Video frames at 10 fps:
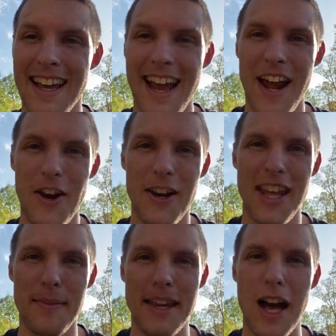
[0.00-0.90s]
I heard
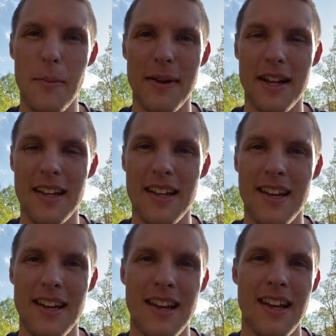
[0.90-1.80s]
him yelping, and
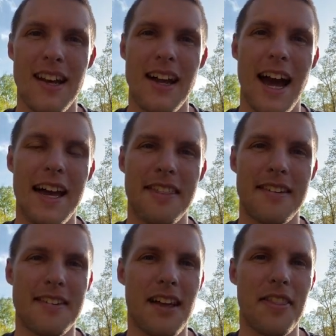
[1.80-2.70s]
I
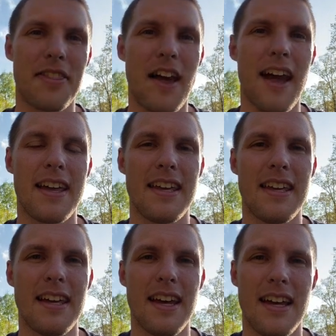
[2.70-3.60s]
thought he